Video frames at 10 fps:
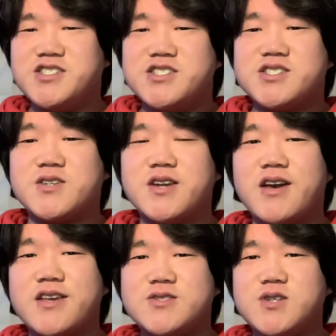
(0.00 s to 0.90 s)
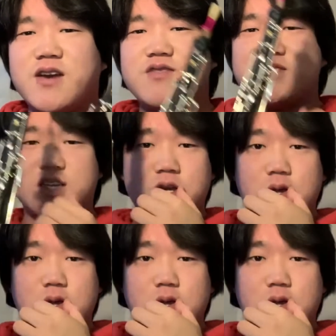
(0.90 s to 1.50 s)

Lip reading: So now that you have this here,